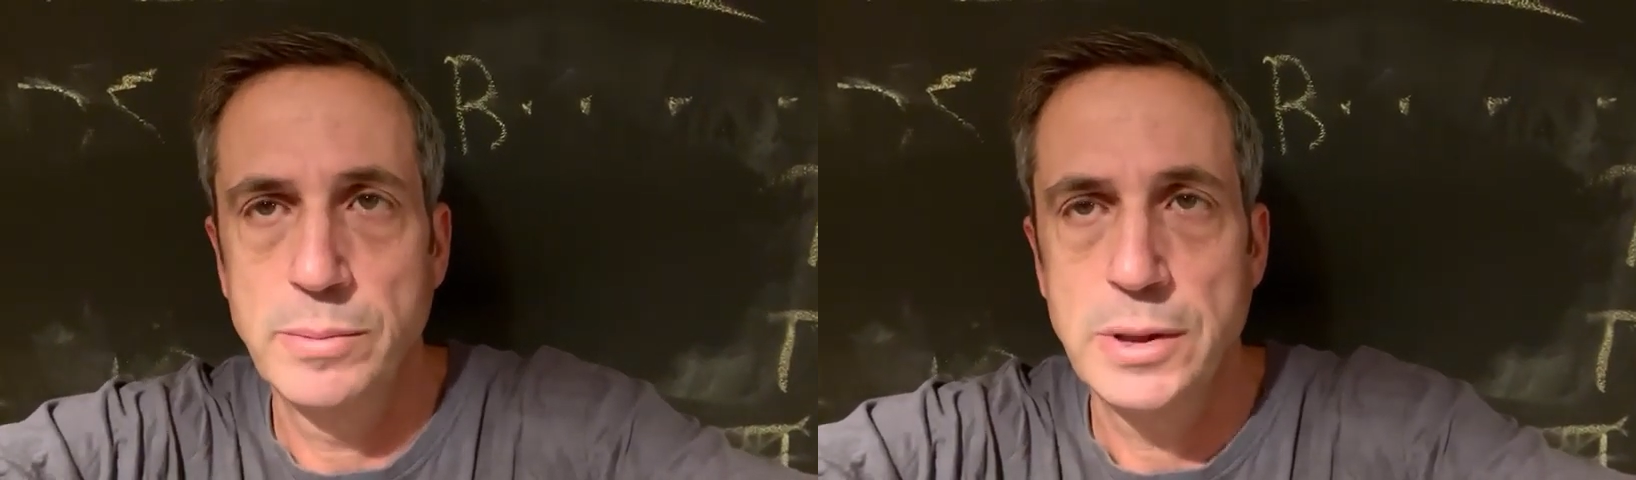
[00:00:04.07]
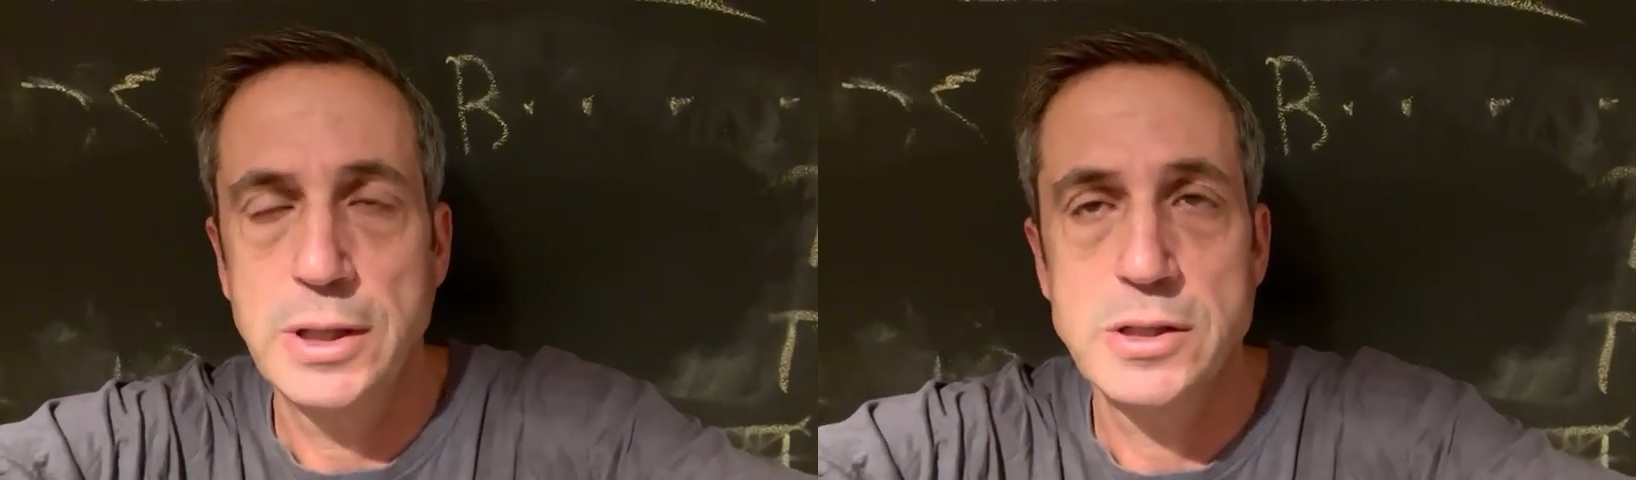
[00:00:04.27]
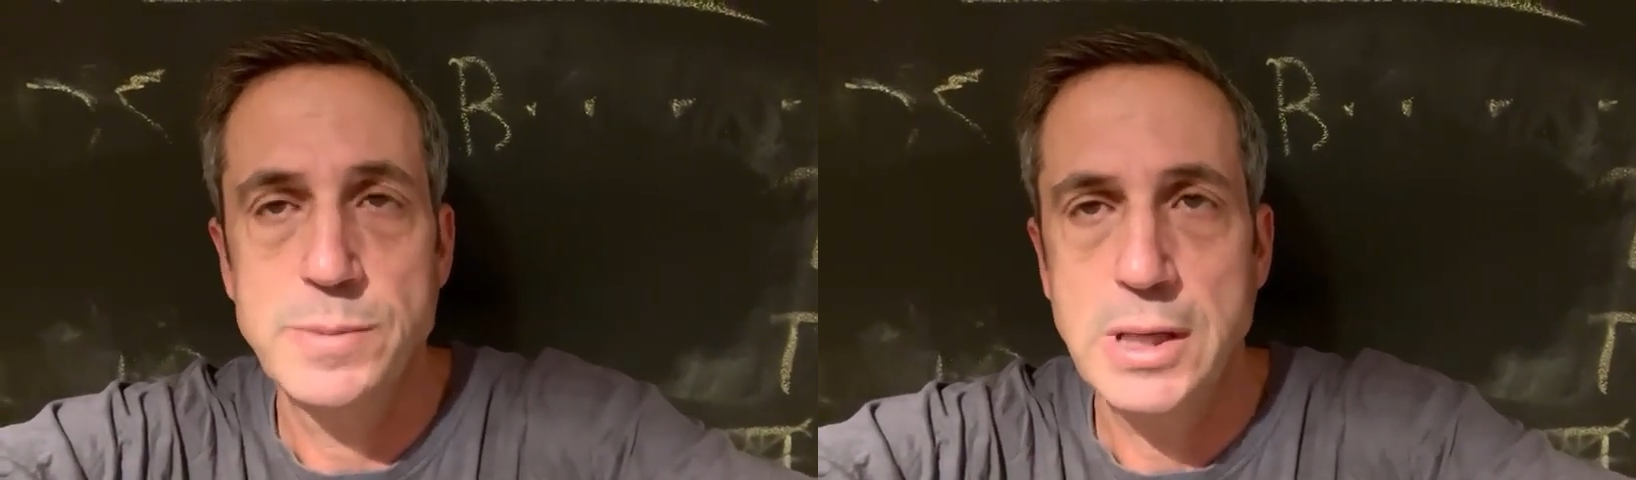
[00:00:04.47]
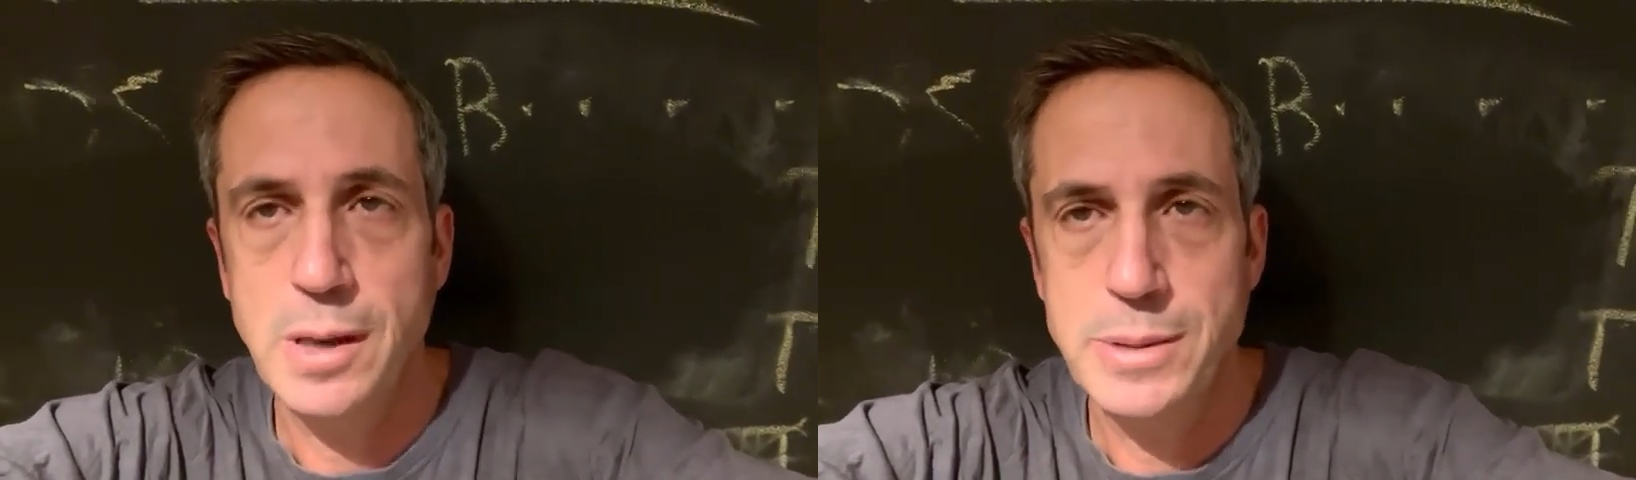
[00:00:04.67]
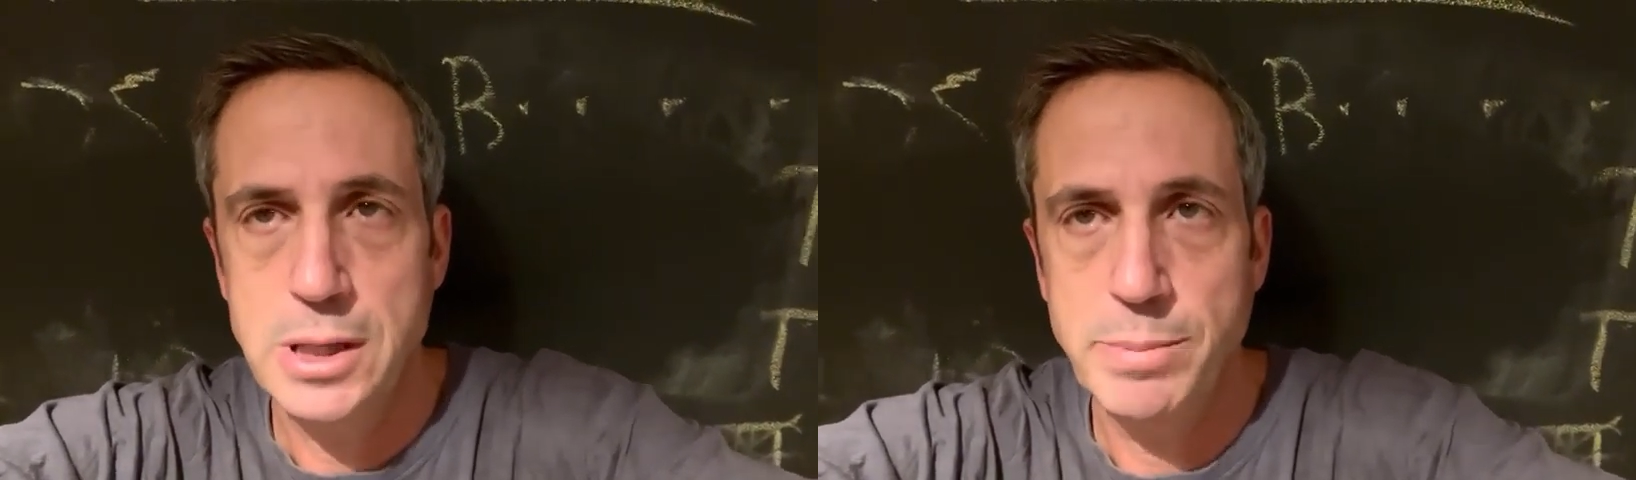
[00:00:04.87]
It is
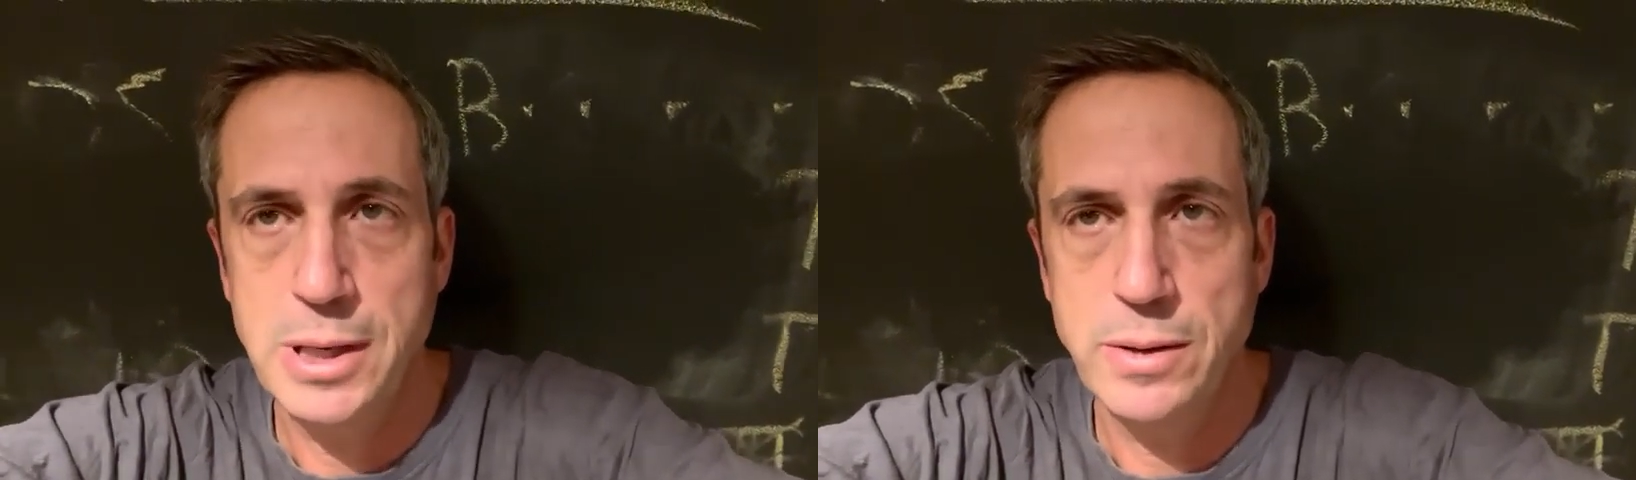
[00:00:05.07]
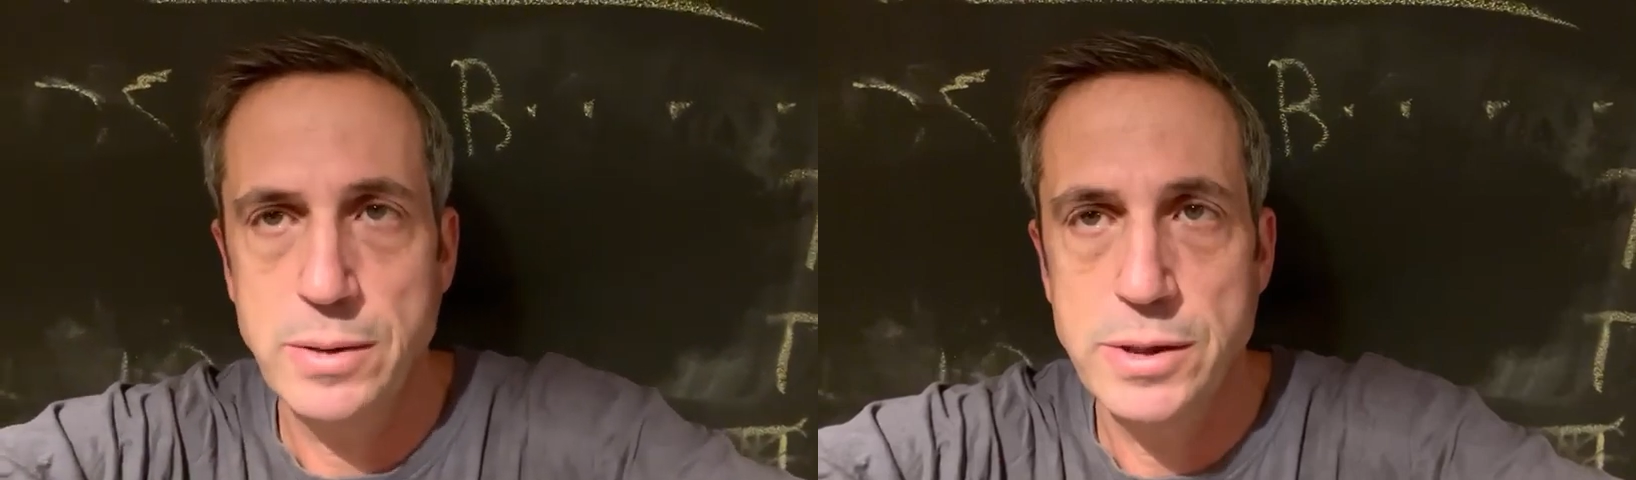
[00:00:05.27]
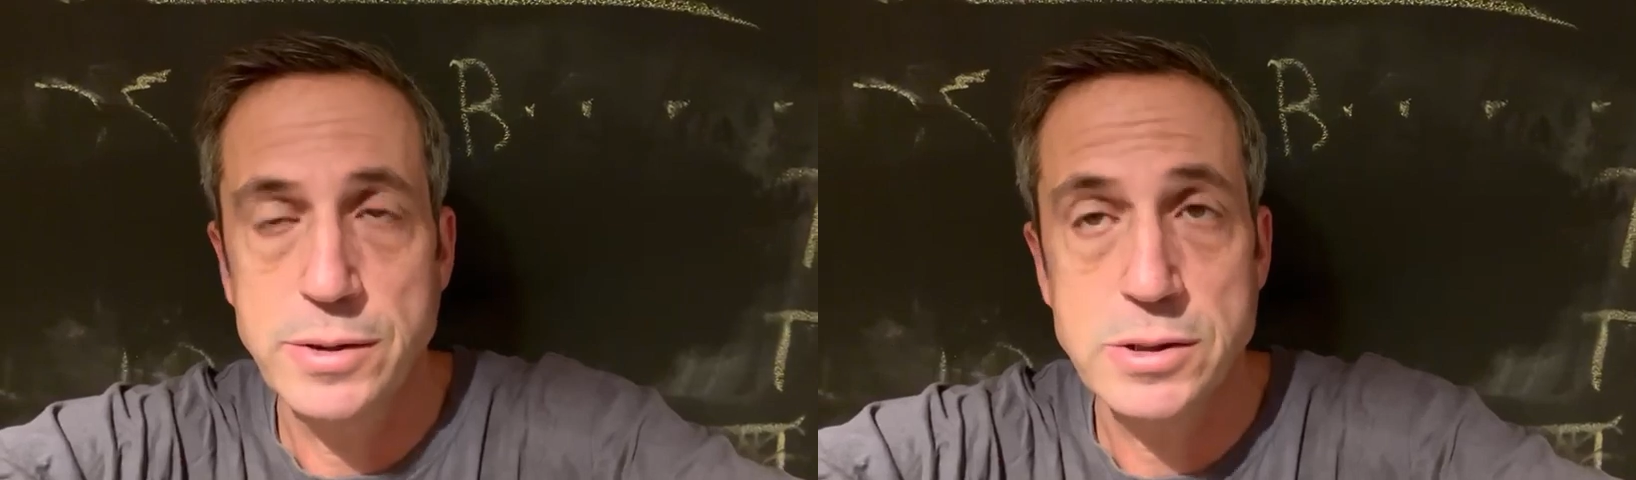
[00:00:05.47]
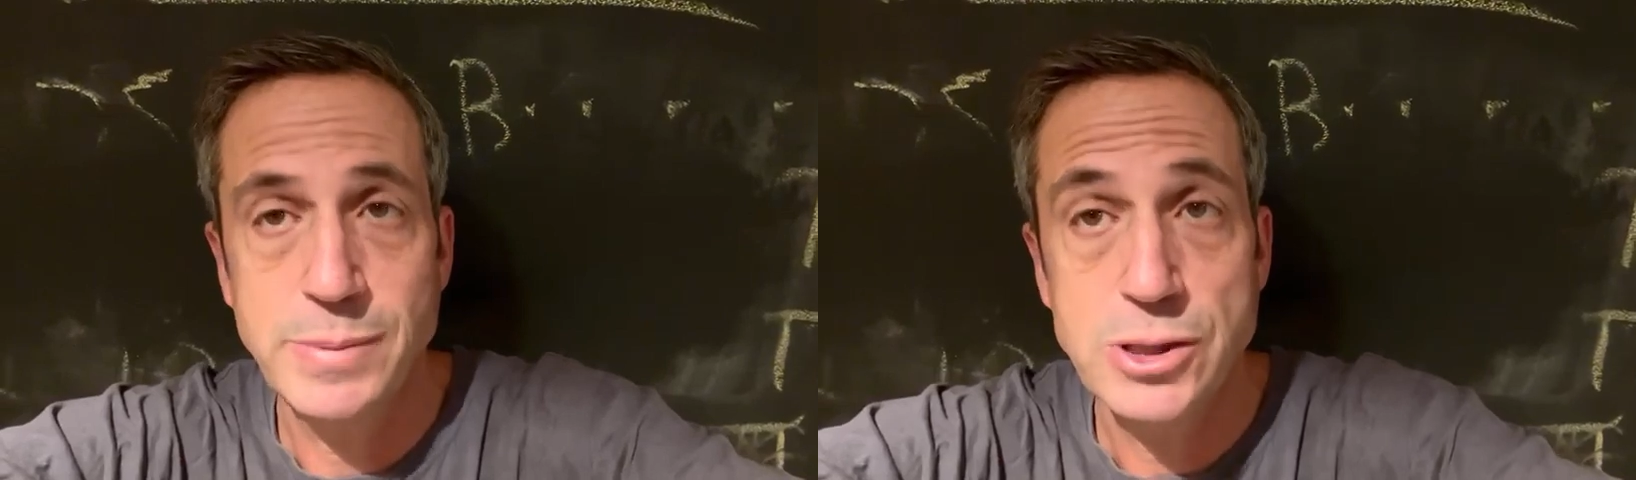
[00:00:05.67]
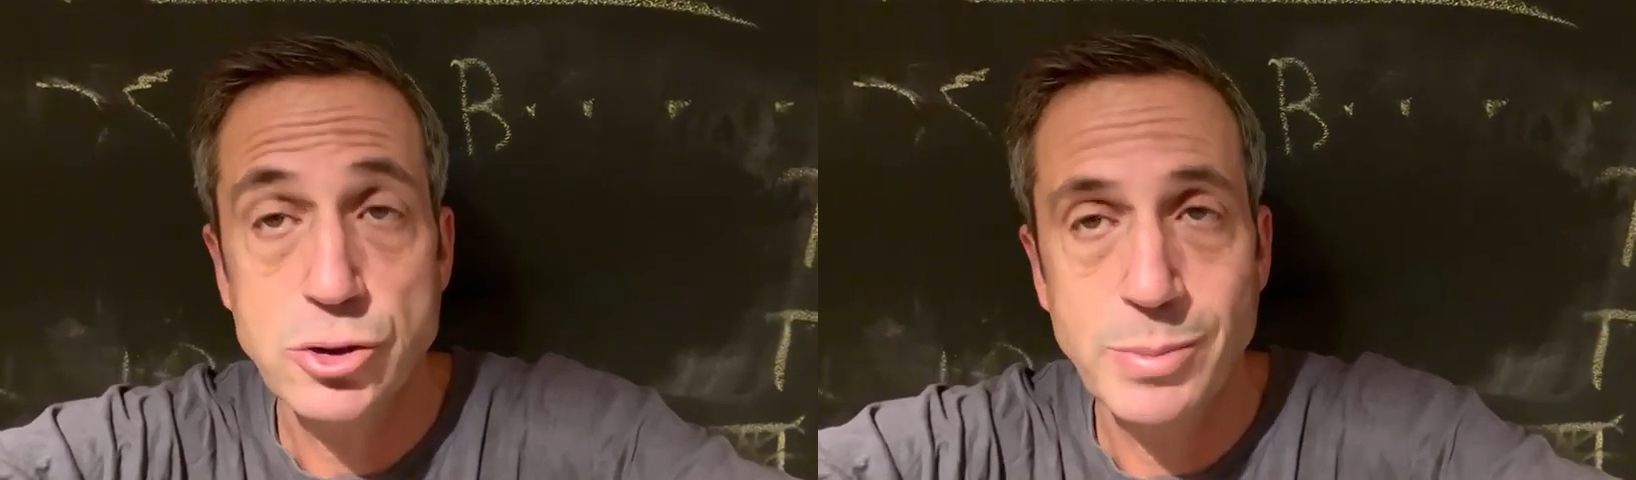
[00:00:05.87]
becoming apparent that the special